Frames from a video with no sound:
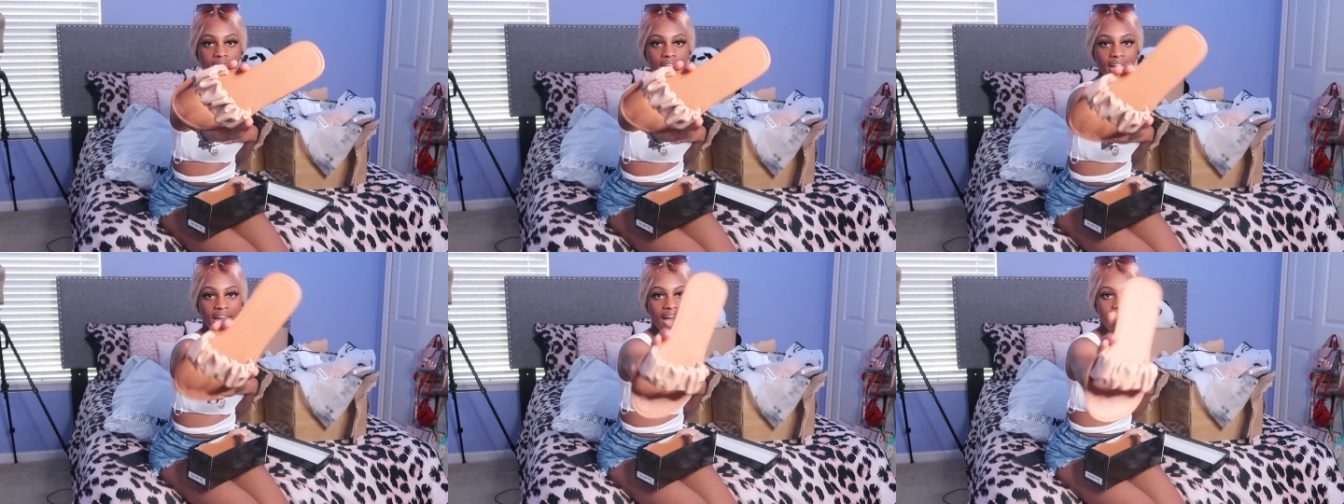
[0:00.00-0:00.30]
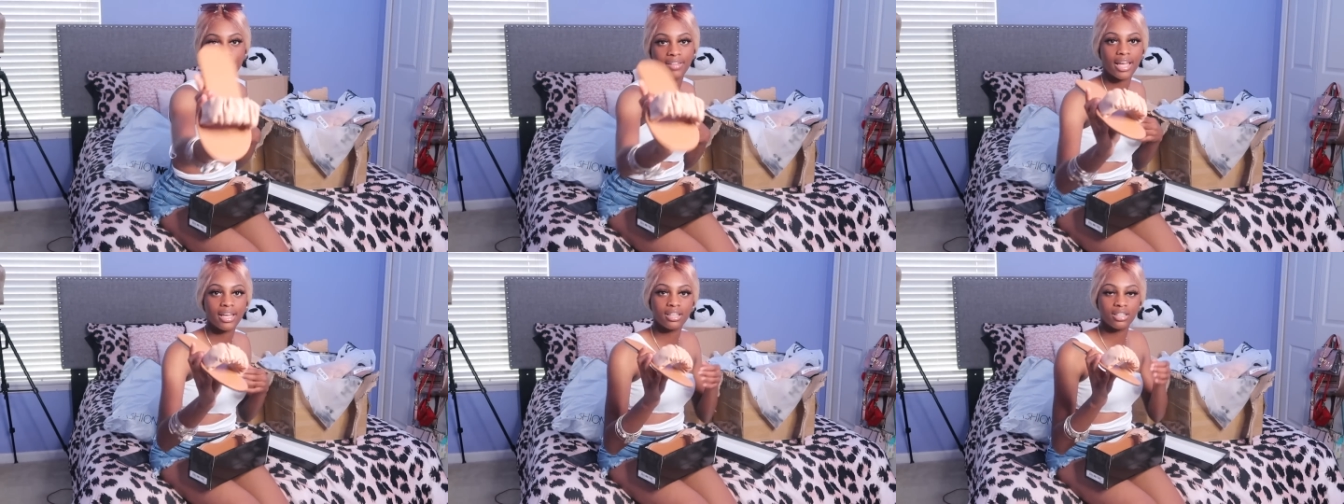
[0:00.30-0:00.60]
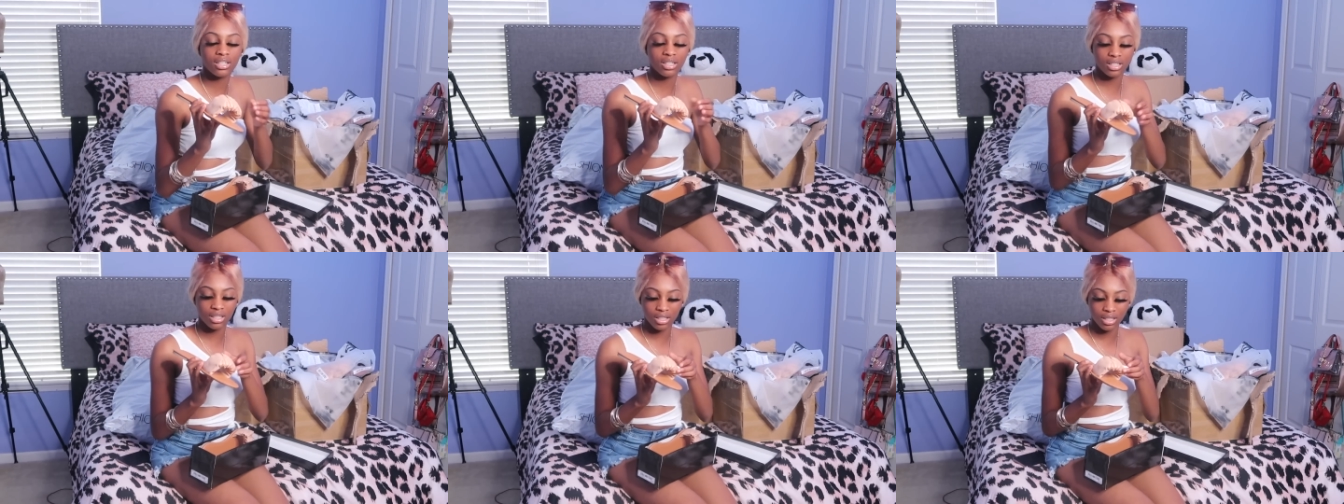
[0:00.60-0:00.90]
They have like
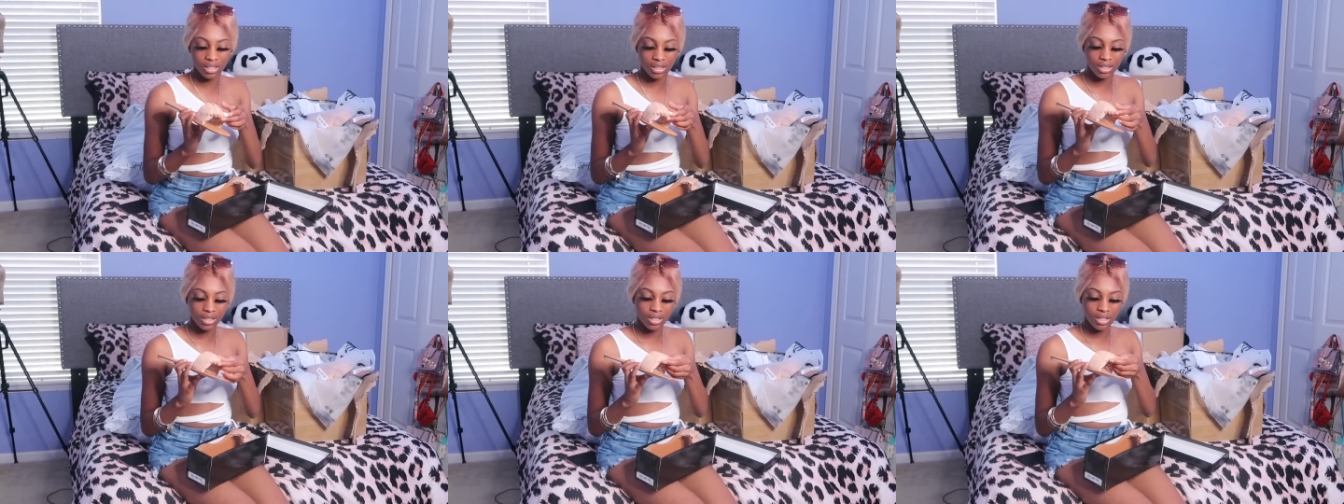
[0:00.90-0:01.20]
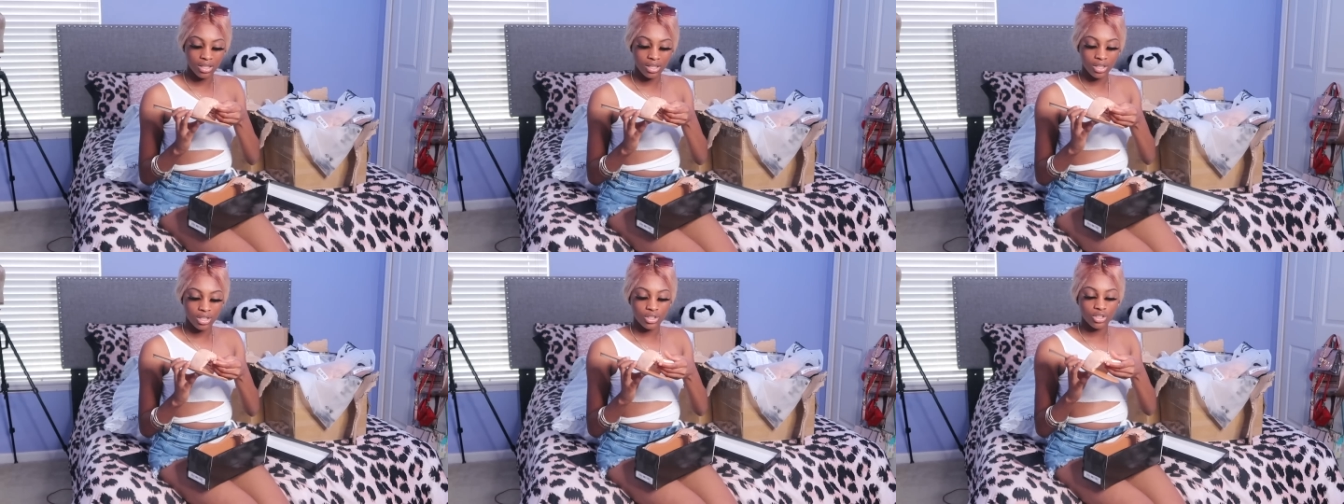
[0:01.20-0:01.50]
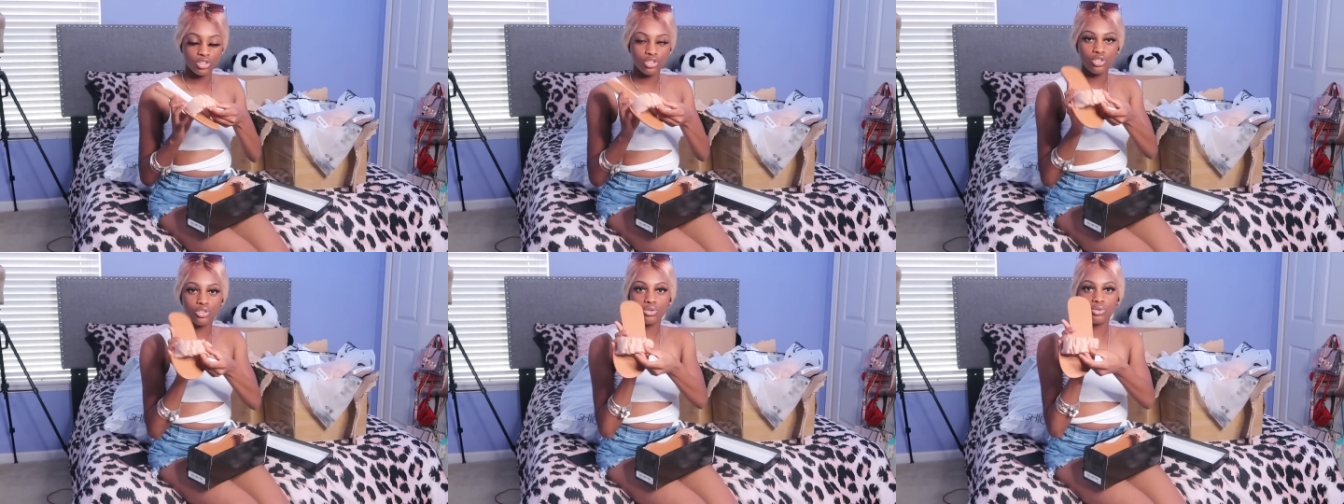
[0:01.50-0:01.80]
a
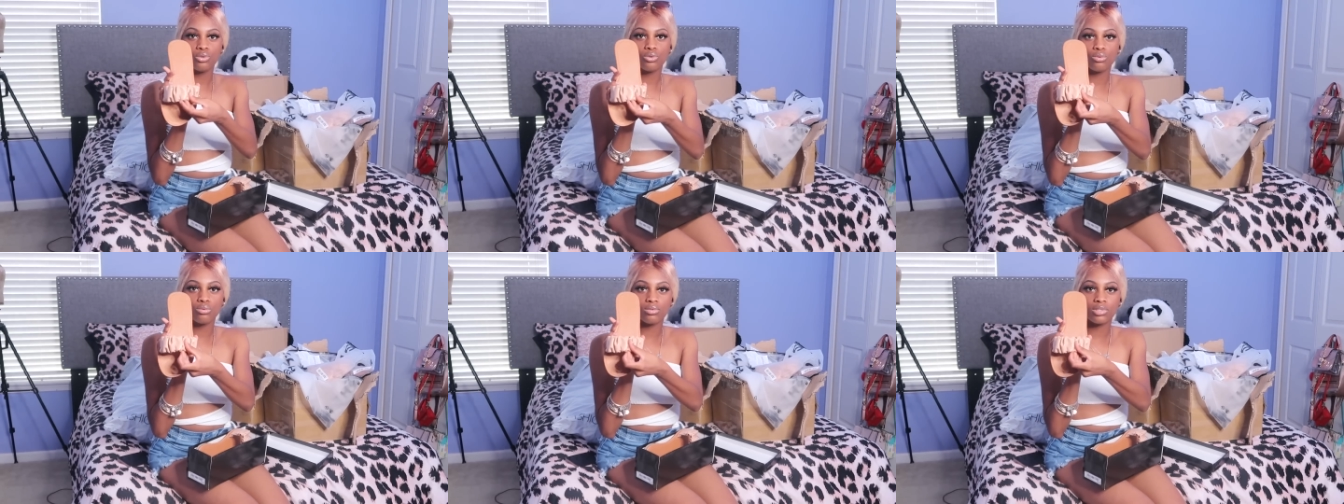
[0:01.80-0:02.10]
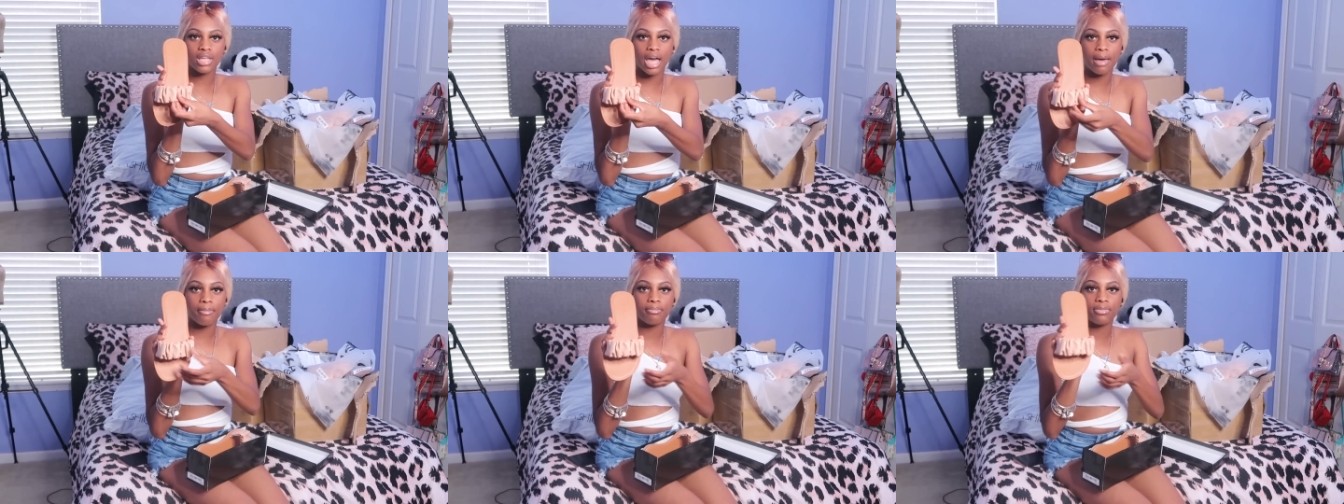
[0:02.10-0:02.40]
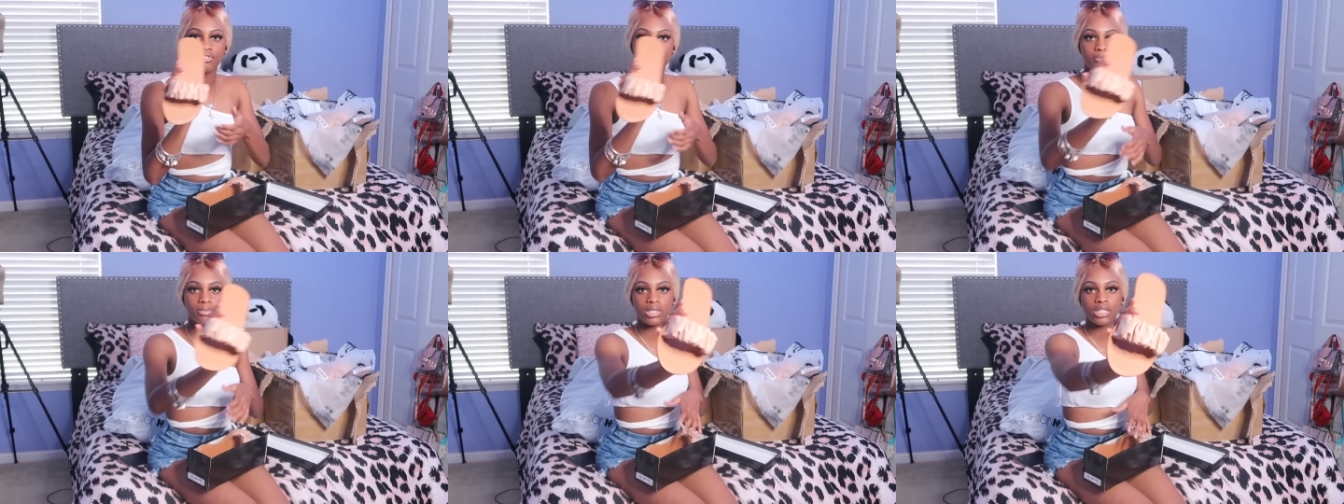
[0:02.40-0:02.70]
new type
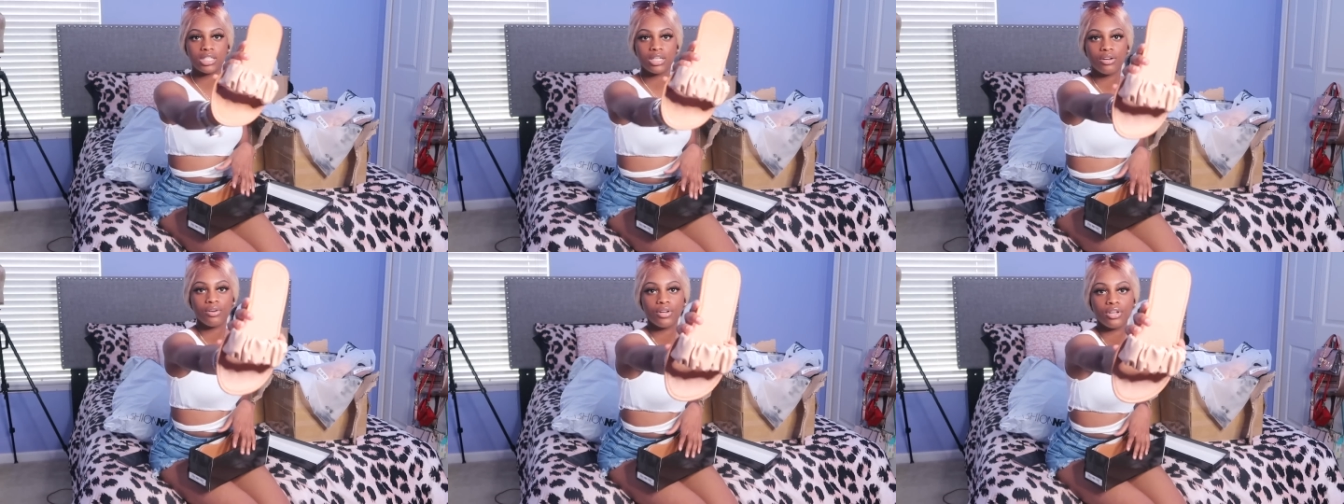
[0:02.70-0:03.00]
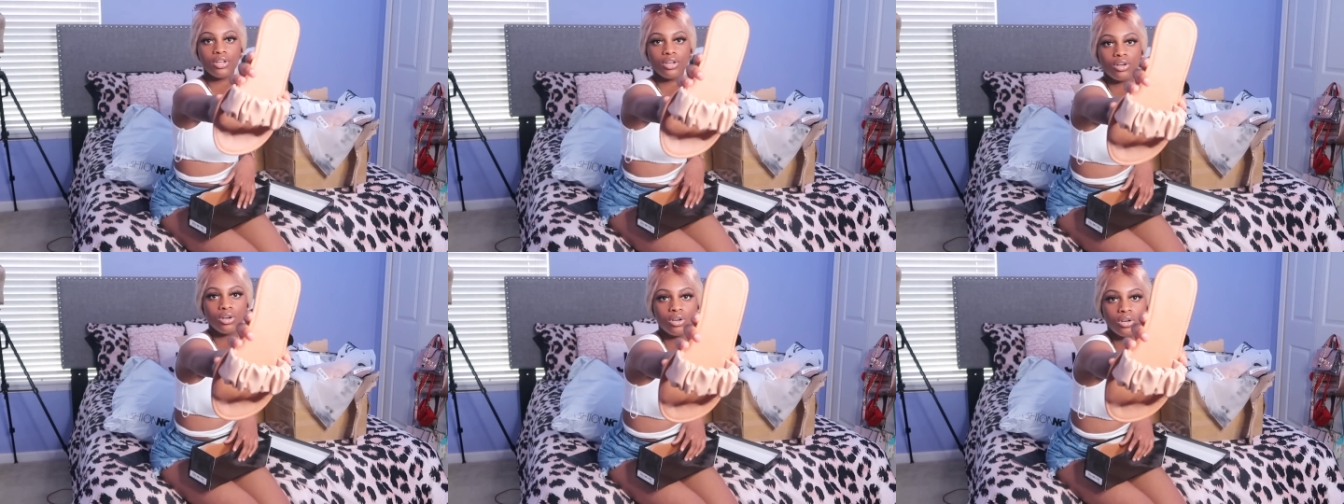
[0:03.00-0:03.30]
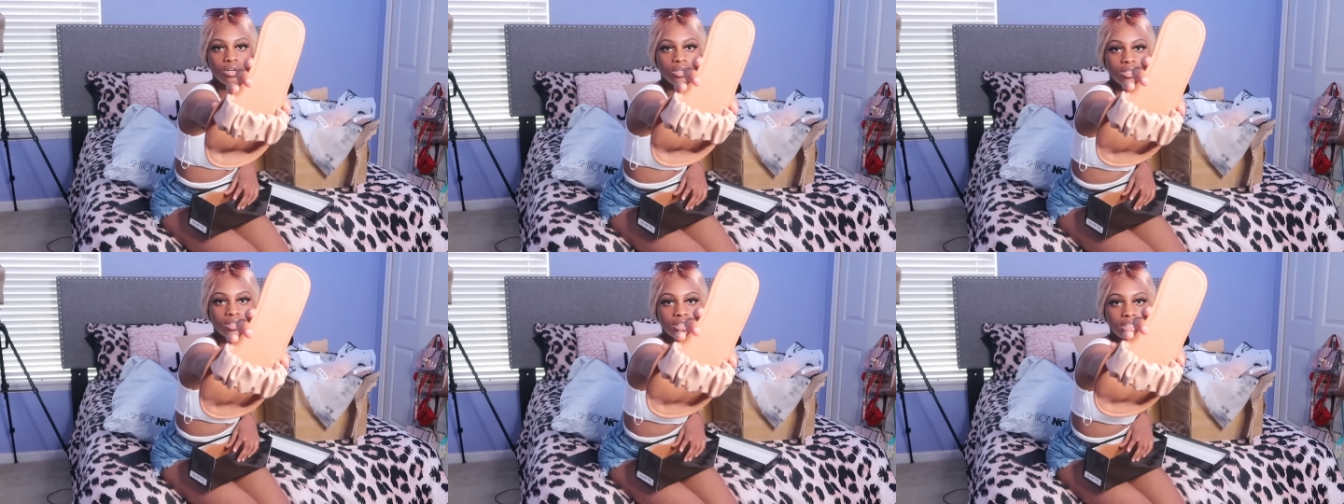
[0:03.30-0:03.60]
of
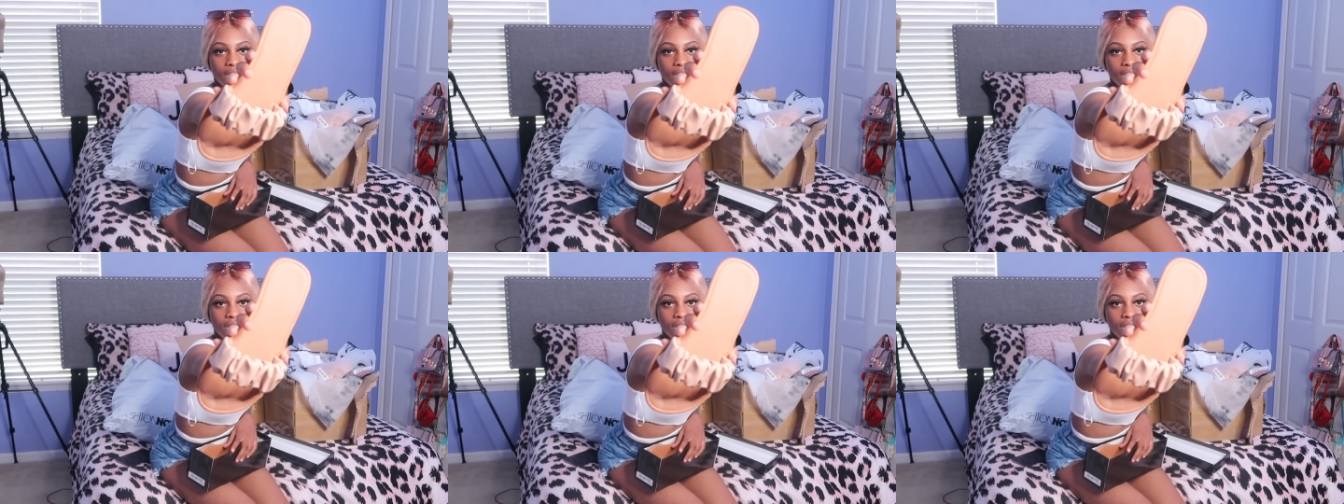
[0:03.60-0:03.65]
material.